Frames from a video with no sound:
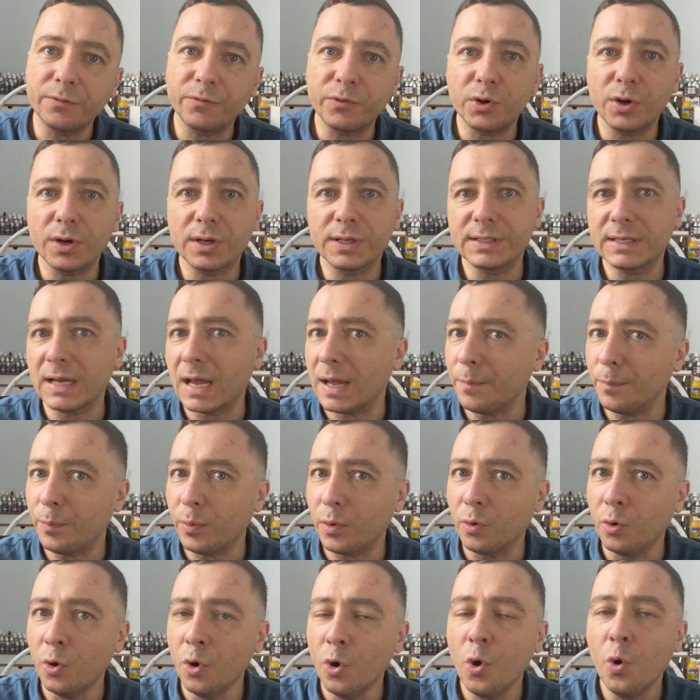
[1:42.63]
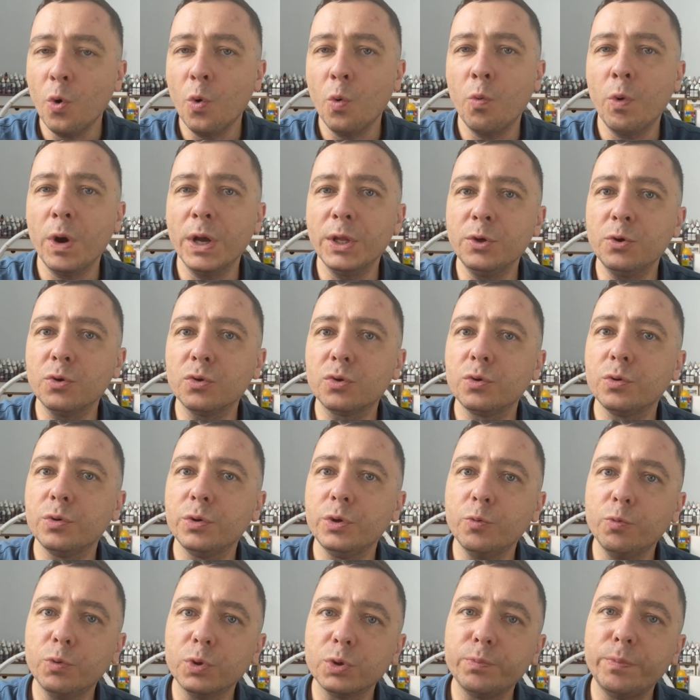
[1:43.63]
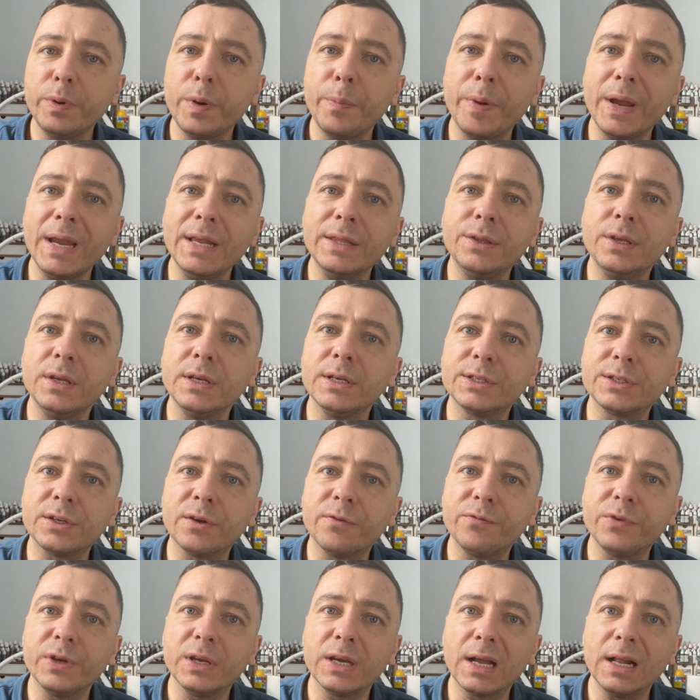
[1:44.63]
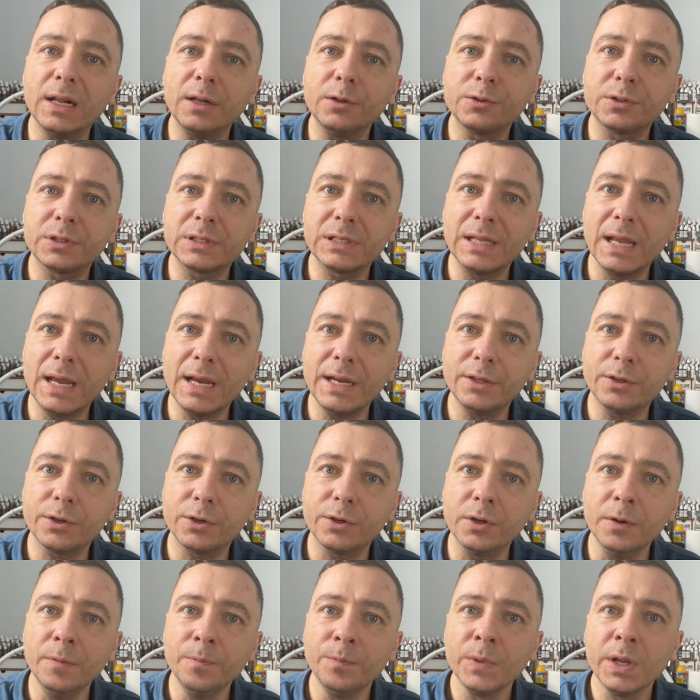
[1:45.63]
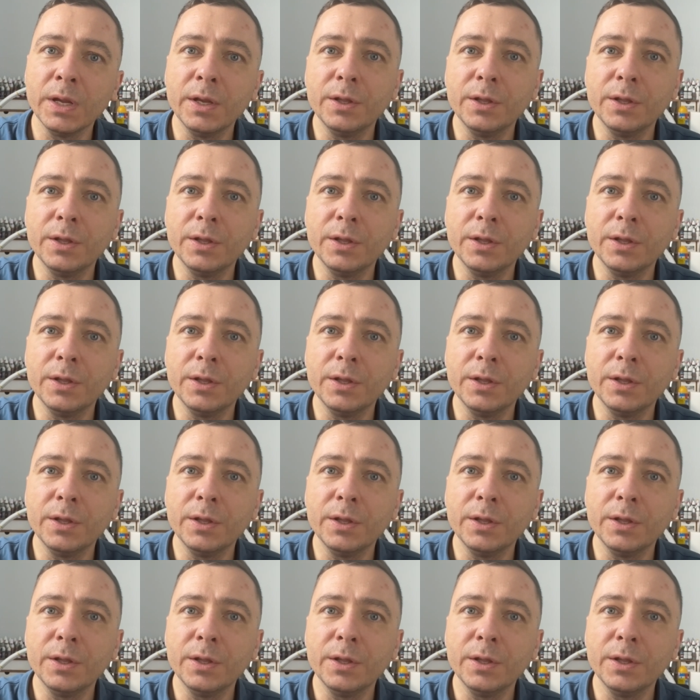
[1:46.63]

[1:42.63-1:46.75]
For example, when you would be painting something else later,